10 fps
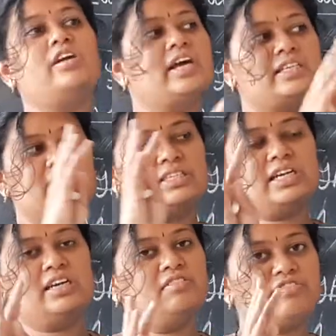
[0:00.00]
as I
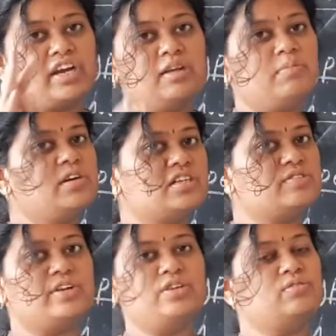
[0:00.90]
said, in funny mirrors
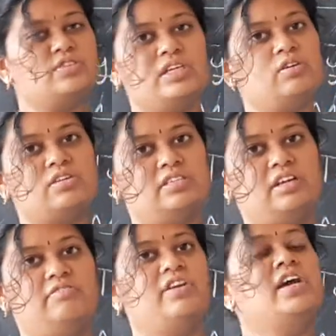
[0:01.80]
when you see yourself.